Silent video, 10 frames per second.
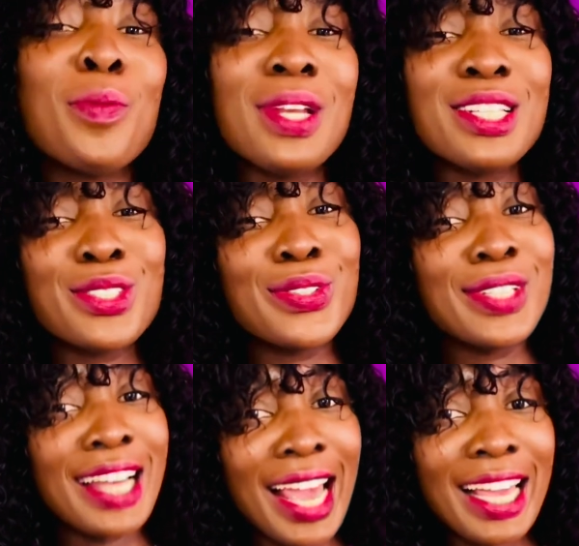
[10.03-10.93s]
Please do
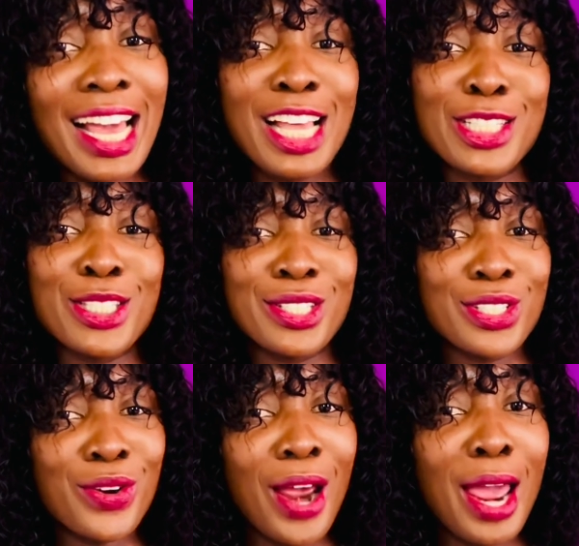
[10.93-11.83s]
like and
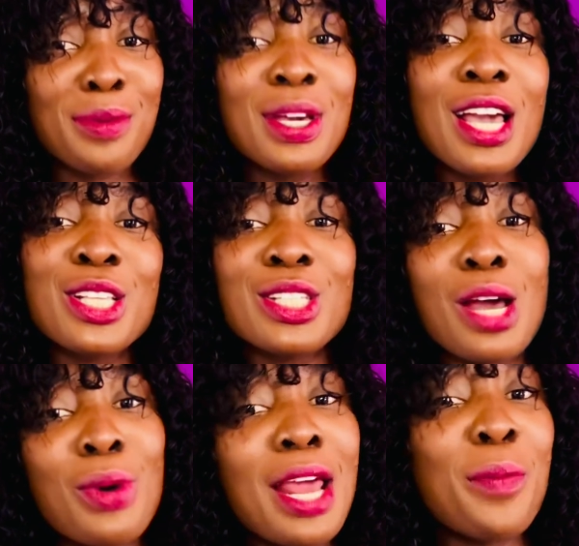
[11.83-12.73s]
subscribe so
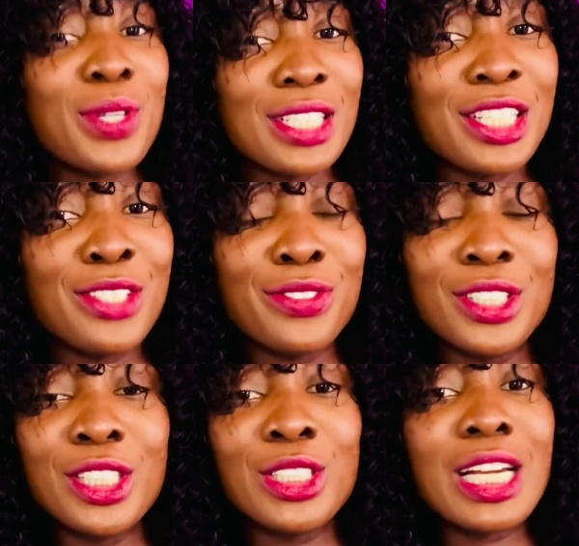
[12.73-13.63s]
that when I post a new
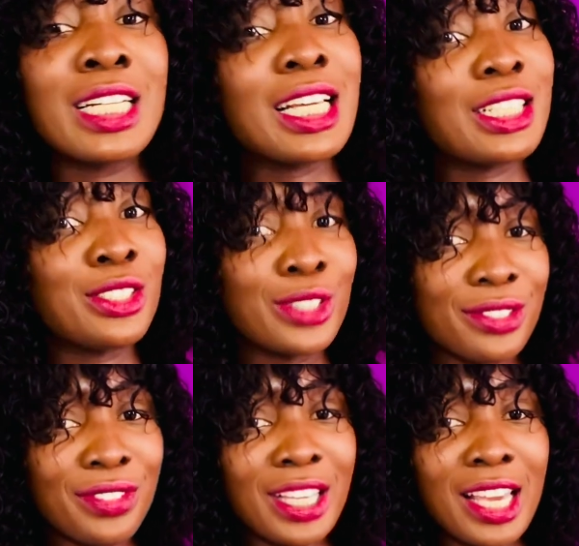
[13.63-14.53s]
video, you can get a
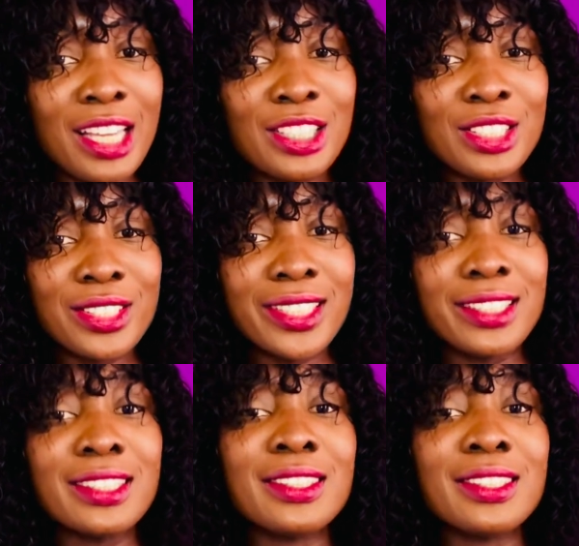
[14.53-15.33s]
notification.